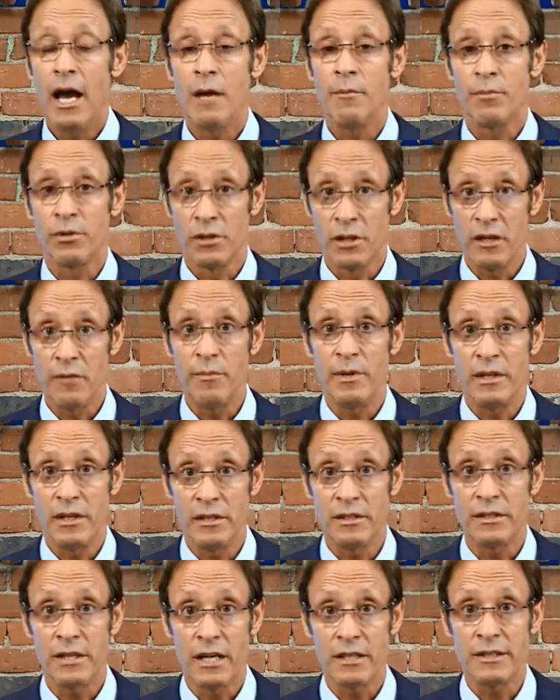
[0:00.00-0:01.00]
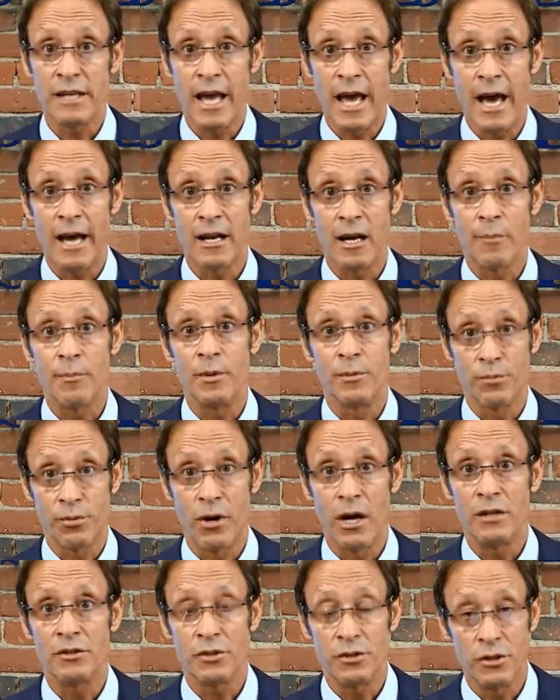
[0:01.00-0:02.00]
And believe me, these tests add up in
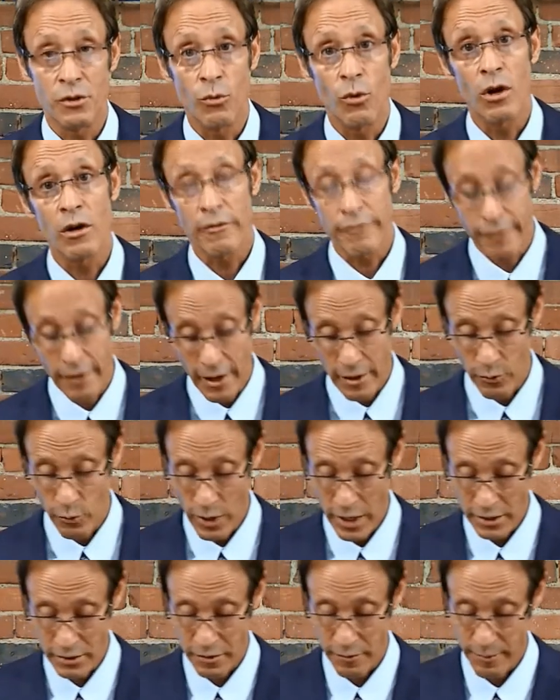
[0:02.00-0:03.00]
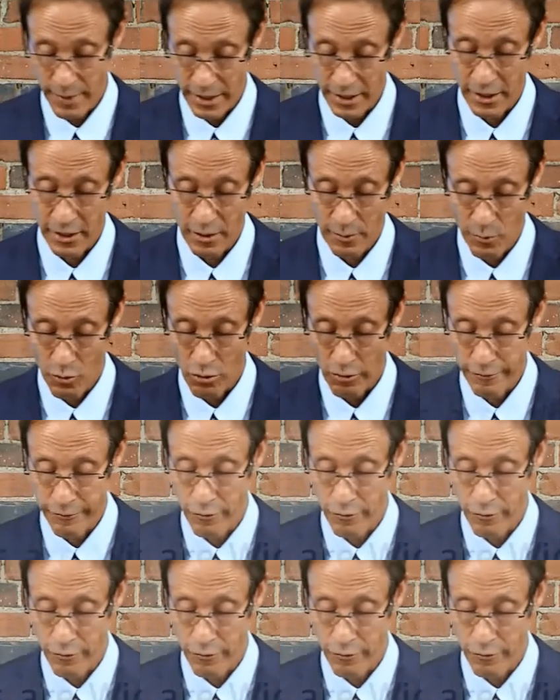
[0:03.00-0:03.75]
price, and you want to find ways of making them more